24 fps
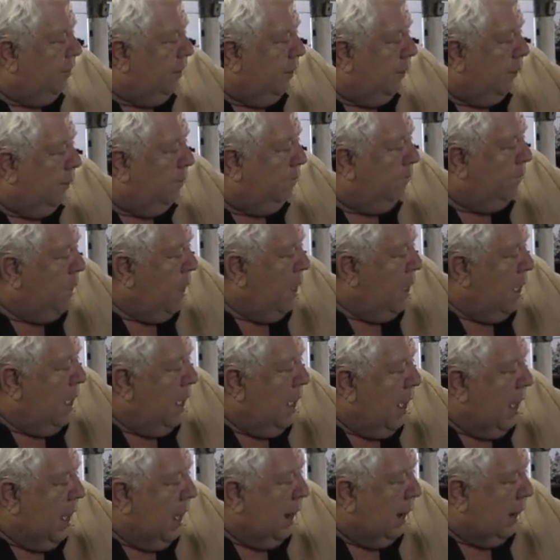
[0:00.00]
here
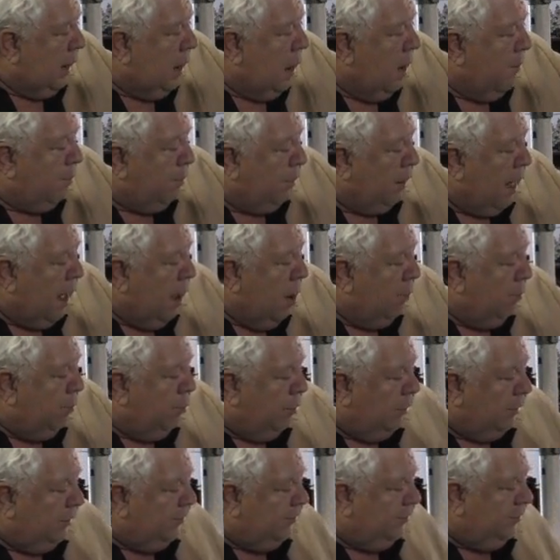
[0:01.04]
and a couple
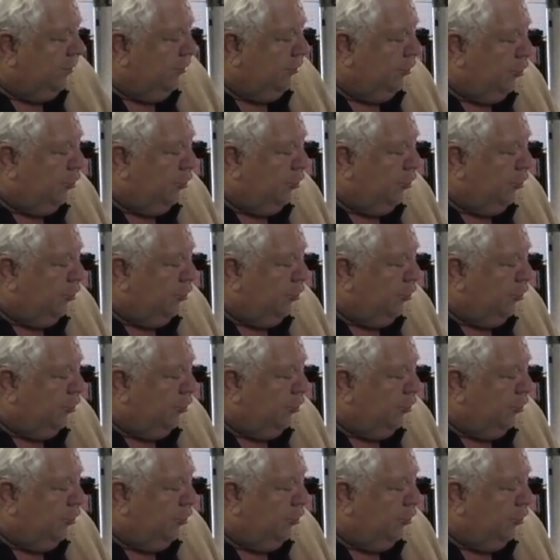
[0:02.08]
outputs